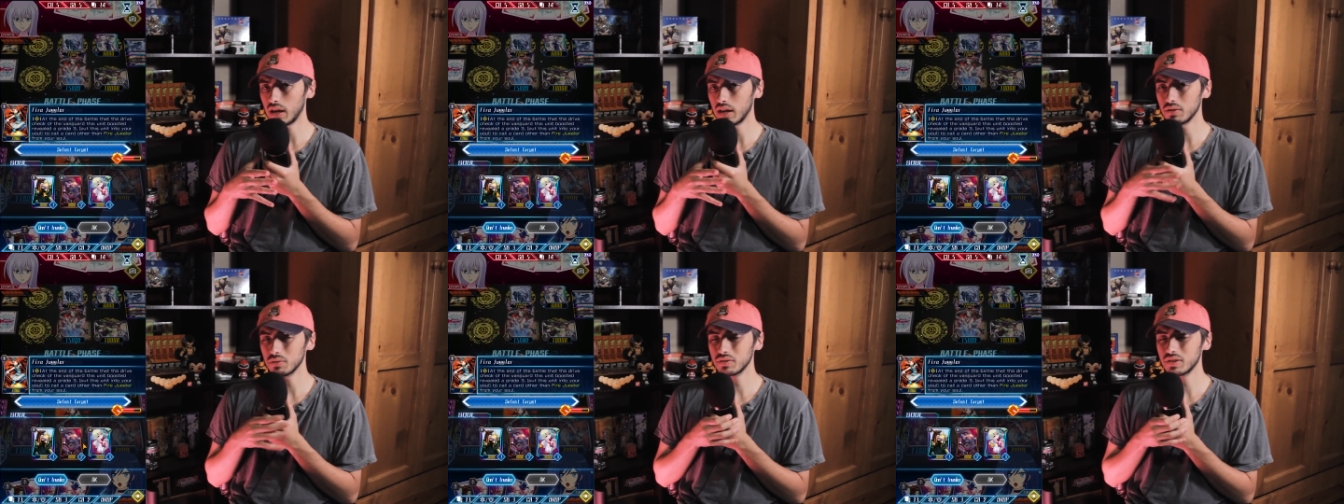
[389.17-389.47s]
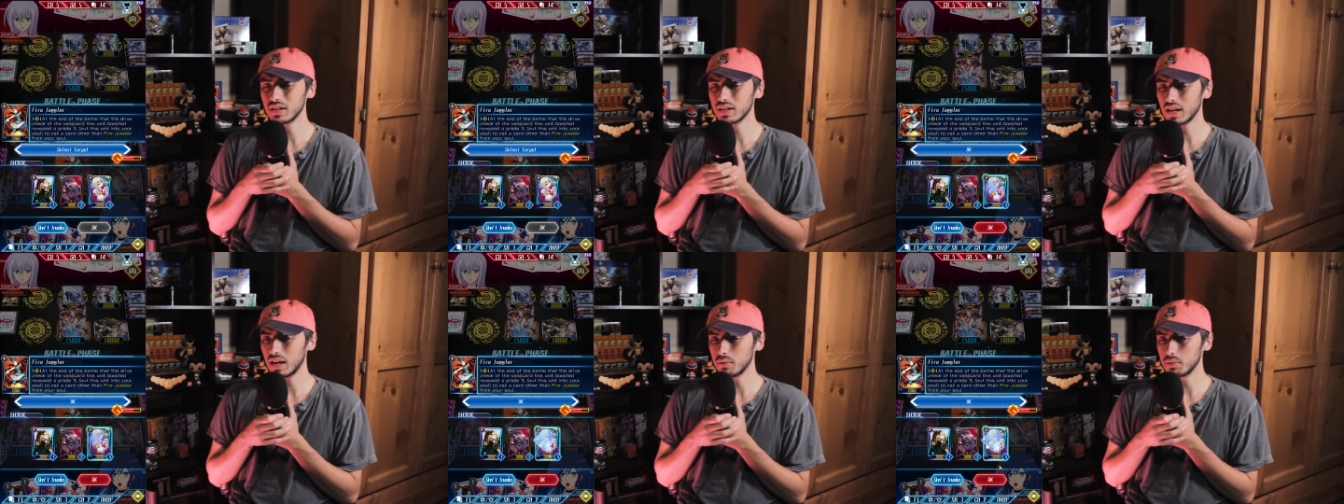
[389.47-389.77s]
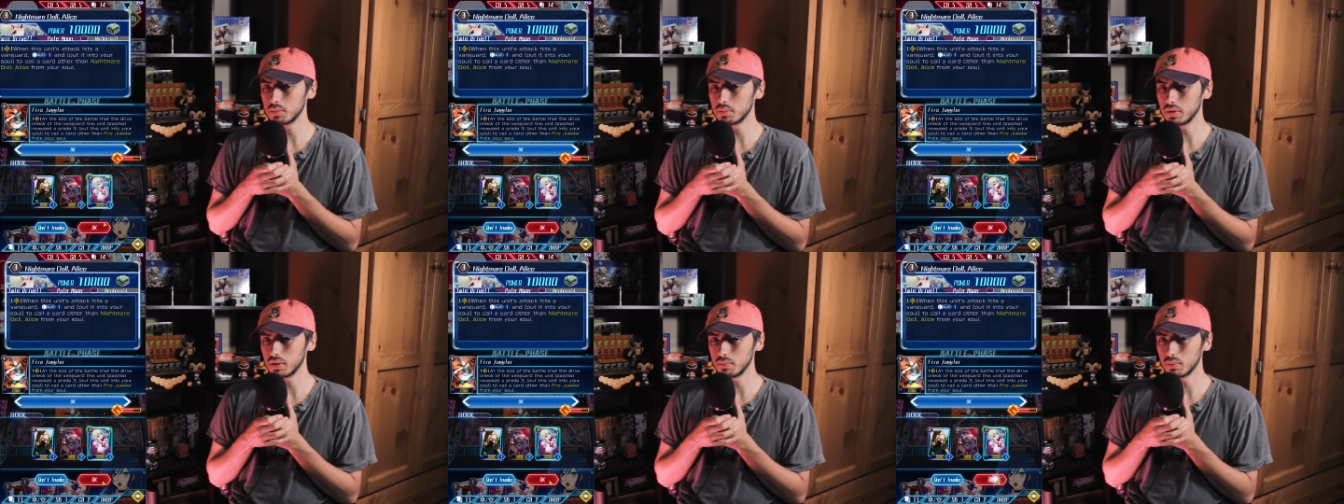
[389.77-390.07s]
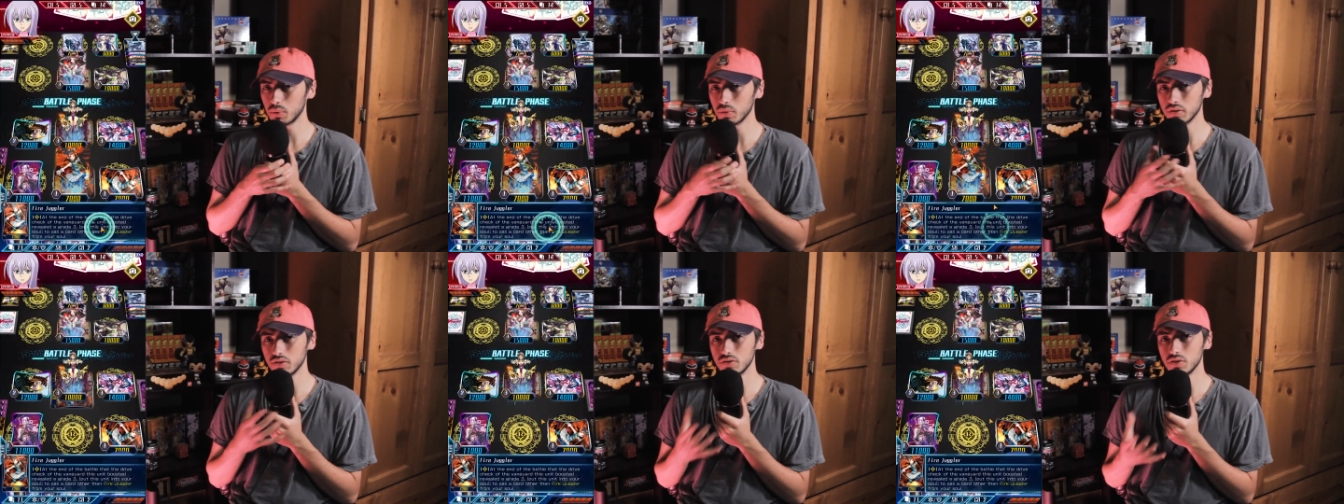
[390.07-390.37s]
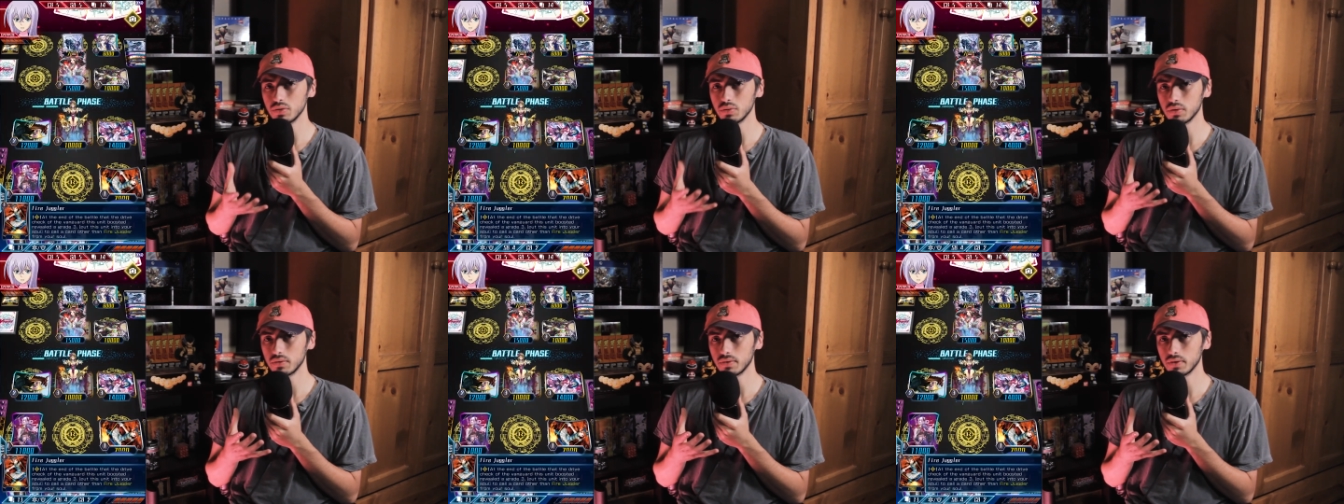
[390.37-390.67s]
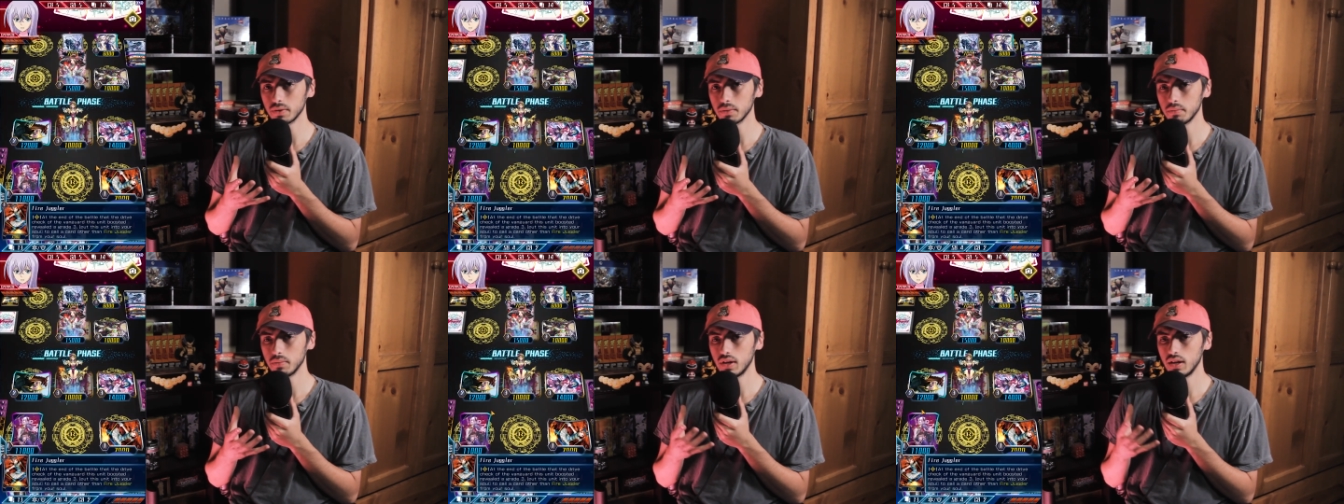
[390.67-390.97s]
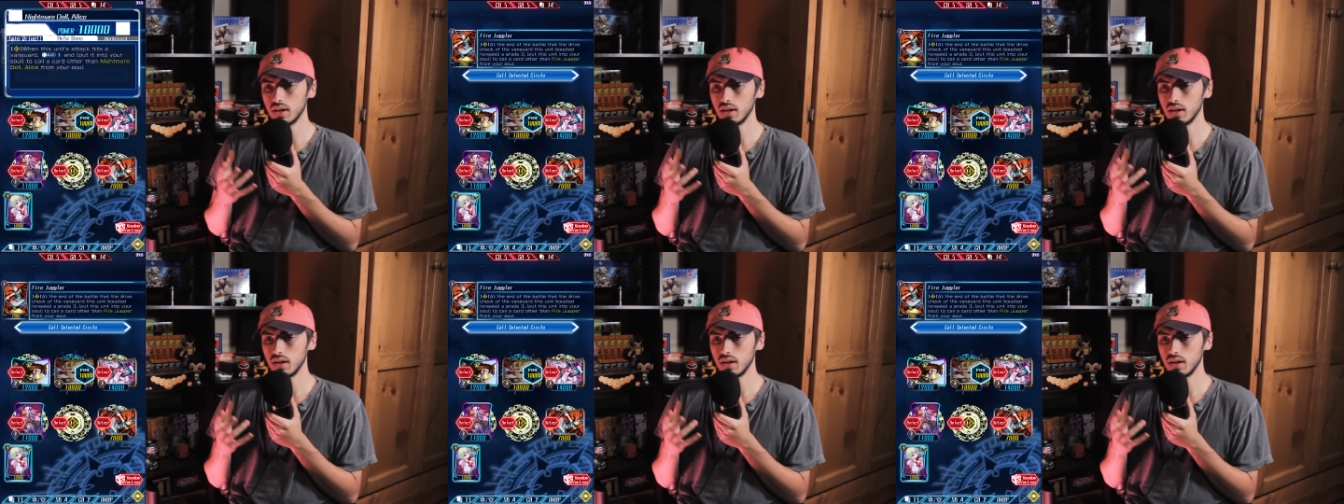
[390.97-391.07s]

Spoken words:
I don't think I would play more than 2 of her,